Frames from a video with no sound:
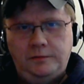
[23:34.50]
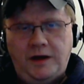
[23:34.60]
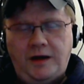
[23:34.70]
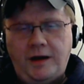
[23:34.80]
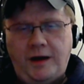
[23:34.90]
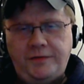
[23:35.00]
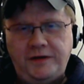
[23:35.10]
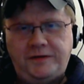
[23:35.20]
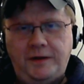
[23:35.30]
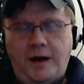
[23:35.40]
Yeah, I, I
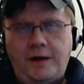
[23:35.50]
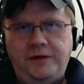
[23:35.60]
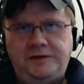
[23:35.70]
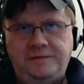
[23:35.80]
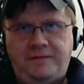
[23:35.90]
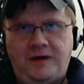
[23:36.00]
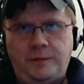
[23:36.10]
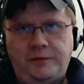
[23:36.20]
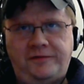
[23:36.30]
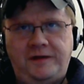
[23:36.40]
think that I think
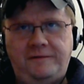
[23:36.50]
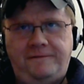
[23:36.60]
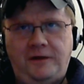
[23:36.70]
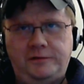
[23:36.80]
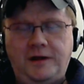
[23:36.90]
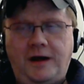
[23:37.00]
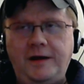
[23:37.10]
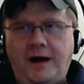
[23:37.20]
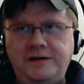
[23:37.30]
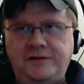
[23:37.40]
developers that have felt no, I,
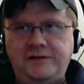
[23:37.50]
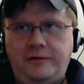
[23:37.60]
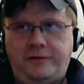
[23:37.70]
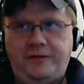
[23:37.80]
I disagree there.